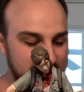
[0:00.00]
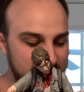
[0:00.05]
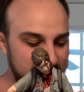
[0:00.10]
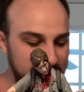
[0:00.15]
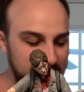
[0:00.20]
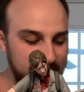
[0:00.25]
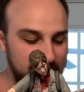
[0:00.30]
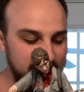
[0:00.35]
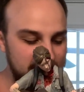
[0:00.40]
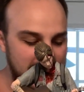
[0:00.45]

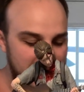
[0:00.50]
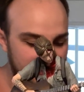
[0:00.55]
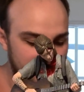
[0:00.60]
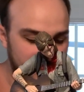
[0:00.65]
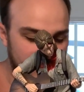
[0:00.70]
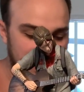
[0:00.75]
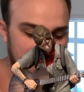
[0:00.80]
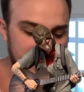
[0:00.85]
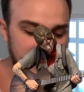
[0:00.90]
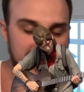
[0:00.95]
You know, I've
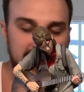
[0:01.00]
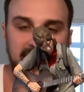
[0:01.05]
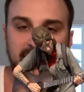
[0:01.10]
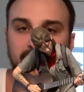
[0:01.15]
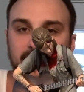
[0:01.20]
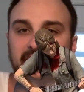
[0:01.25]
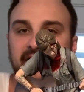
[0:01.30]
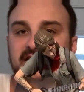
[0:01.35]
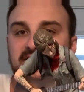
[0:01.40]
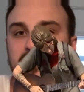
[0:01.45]
read that
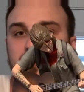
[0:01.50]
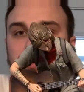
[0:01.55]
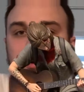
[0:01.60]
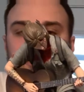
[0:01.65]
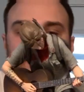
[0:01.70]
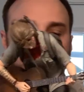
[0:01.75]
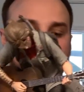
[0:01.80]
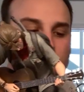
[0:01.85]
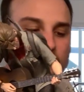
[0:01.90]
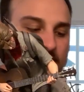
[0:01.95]
when I was
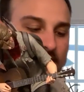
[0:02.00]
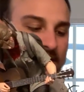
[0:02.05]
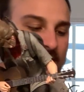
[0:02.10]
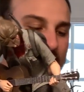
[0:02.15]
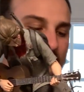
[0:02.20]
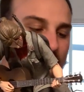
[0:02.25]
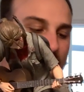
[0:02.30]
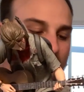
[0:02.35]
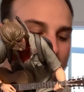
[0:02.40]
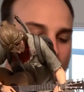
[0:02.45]
purchasing
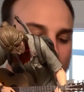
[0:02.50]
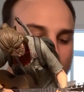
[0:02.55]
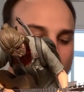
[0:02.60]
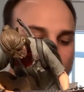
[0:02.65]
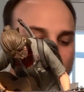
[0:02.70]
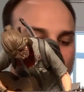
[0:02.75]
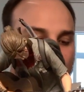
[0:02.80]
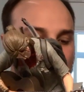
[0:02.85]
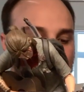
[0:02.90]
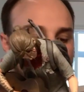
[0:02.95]
it,
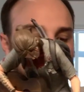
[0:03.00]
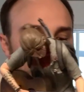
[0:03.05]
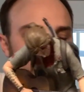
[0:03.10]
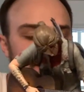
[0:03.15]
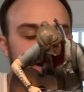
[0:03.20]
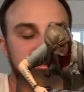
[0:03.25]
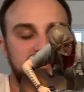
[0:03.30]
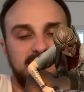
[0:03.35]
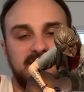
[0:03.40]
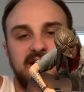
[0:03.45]
like
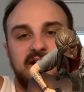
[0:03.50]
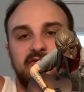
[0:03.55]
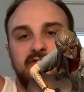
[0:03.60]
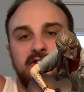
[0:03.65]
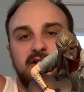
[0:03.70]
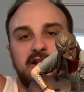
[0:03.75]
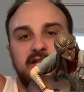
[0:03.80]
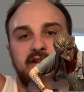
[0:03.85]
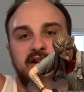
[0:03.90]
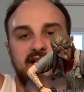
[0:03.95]
12-inch, but never
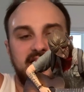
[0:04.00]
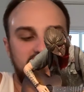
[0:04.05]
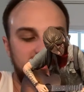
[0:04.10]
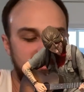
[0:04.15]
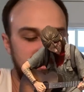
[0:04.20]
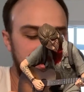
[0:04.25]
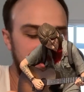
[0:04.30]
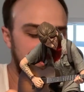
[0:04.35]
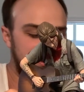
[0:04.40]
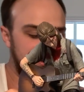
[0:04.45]
really thought, oh
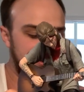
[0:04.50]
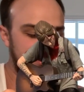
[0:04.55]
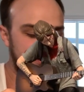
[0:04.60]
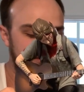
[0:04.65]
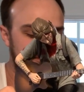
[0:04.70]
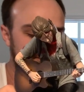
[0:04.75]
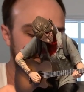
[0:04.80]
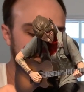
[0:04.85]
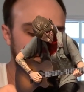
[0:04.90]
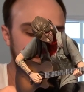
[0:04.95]
yeah,
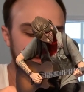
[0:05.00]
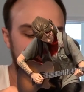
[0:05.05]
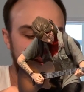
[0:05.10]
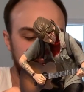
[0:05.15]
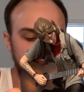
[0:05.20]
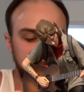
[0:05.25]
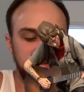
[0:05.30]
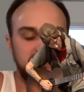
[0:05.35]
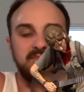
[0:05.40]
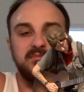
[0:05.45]

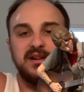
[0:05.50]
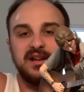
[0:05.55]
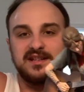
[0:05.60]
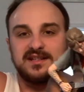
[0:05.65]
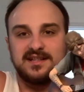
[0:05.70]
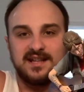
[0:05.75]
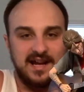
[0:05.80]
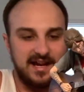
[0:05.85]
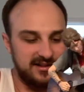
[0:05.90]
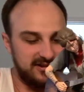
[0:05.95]
that's a big
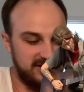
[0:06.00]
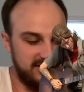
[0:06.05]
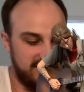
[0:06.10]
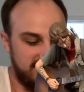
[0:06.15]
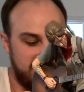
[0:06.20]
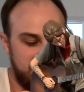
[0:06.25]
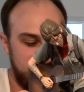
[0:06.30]
statue.